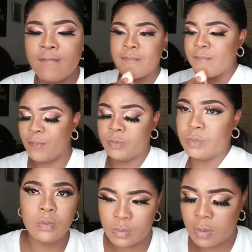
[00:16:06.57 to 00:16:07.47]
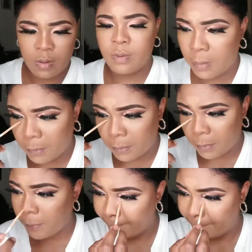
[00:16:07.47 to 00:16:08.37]
get it the way
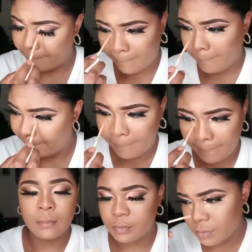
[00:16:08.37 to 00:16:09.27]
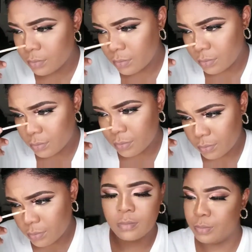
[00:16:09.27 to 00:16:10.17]
how I like it. Oh yeah, I went in
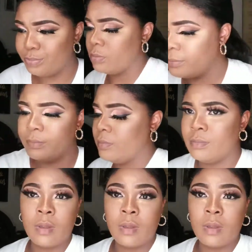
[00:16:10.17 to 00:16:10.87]
back with